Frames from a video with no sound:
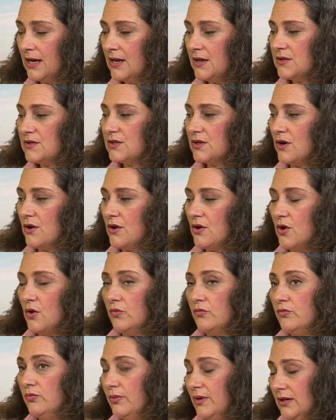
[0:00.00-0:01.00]
So
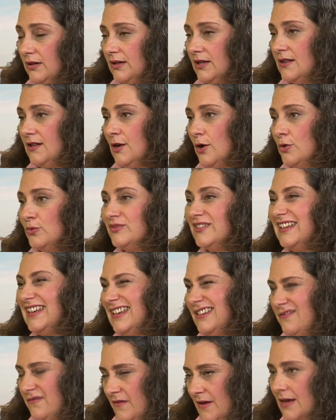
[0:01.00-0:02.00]
really the only
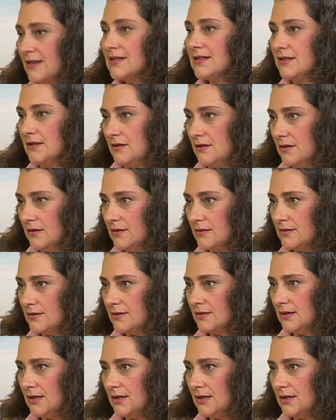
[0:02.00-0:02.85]
investors